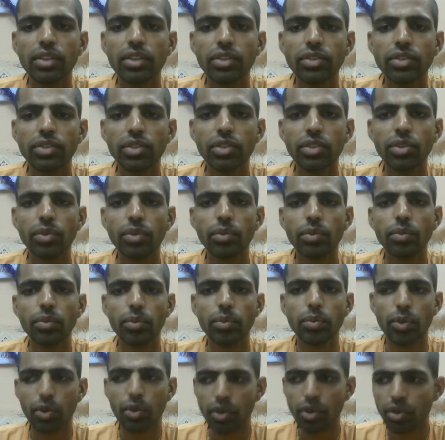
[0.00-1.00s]
So,
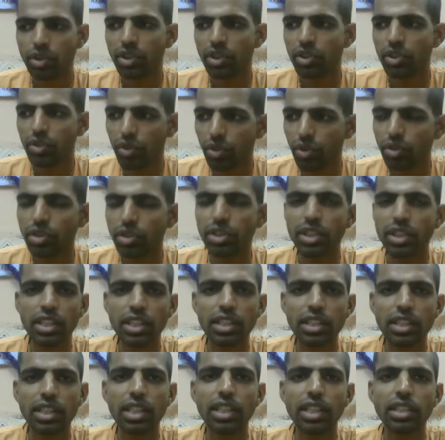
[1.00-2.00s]
for those
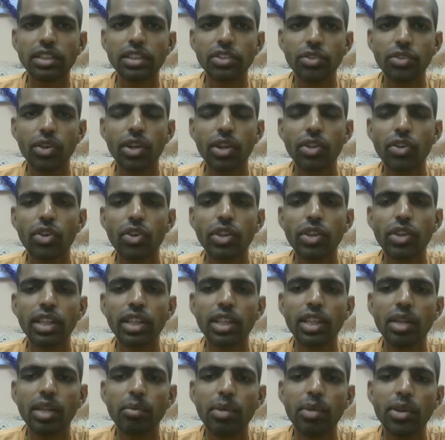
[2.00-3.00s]
teachers you are
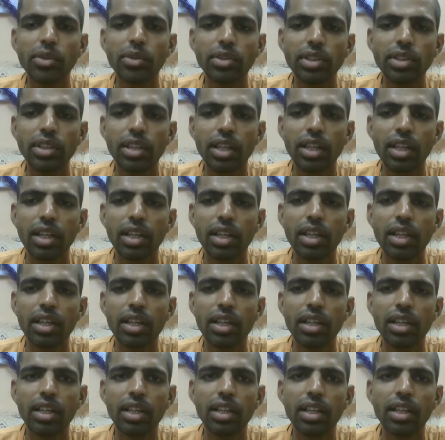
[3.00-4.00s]
talking about,
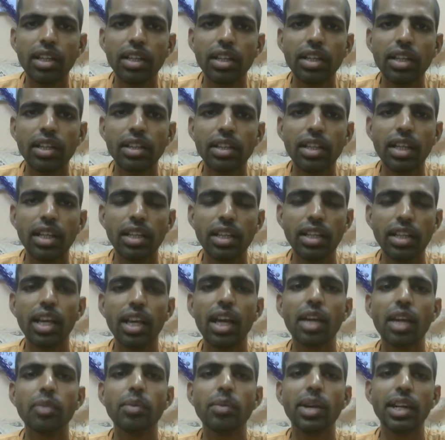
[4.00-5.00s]
that they
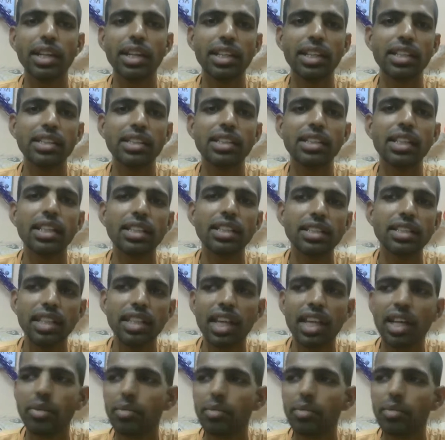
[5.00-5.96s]
are my teachers, they are